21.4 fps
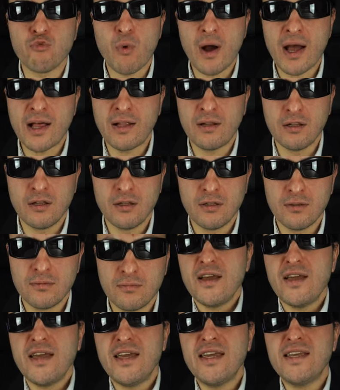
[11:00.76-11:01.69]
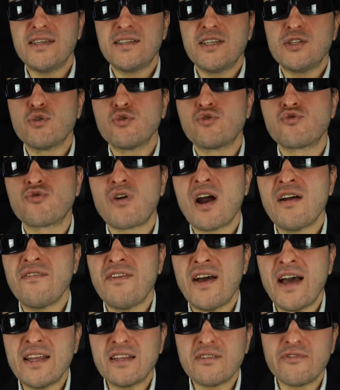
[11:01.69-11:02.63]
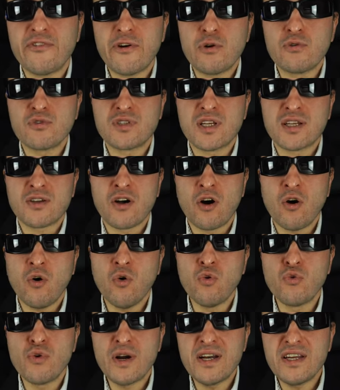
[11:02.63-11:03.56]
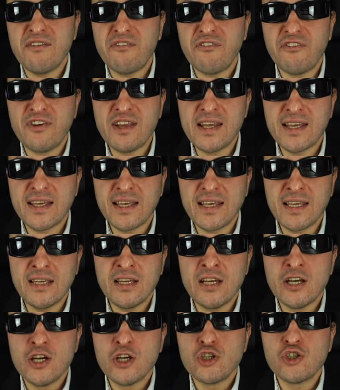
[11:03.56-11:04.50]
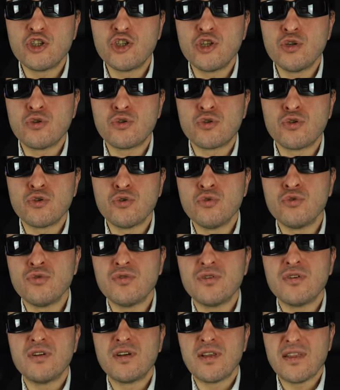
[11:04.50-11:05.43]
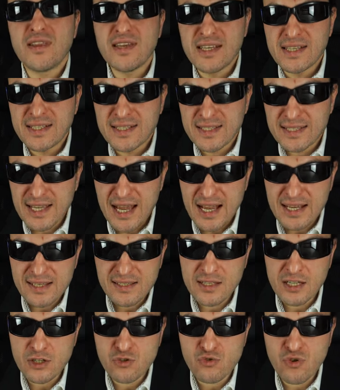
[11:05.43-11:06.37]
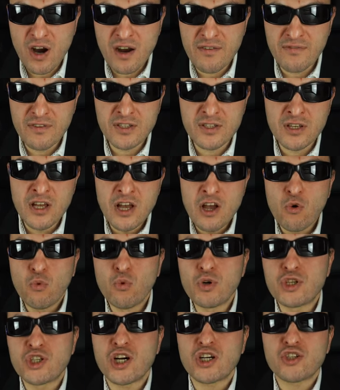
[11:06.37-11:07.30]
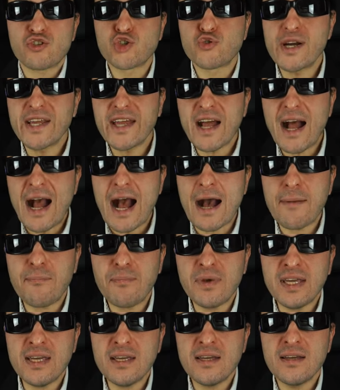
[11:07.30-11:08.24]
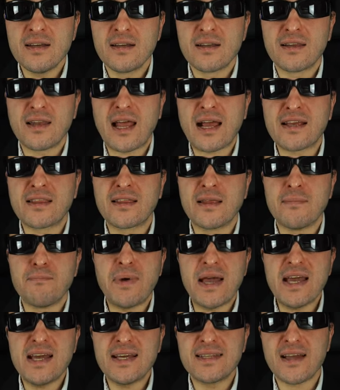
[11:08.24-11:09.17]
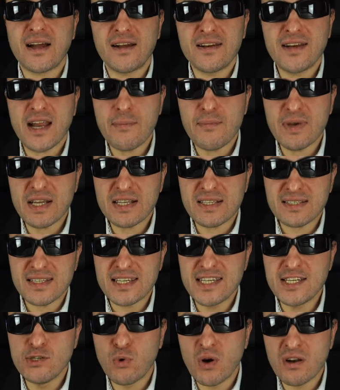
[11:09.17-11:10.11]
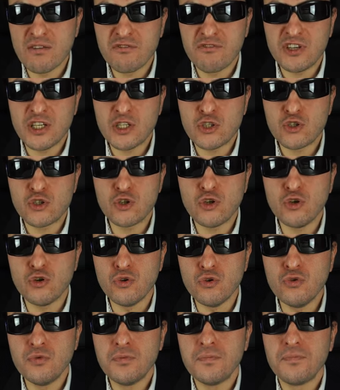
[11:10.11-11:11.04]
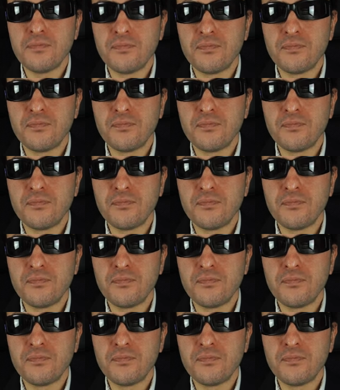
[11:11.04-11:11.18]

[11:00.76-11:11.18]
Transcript: well easy to drive headphones that are already finicky due to these Tesla drivers, which are trigger happy, like the Beyer Dynamics T1 V2,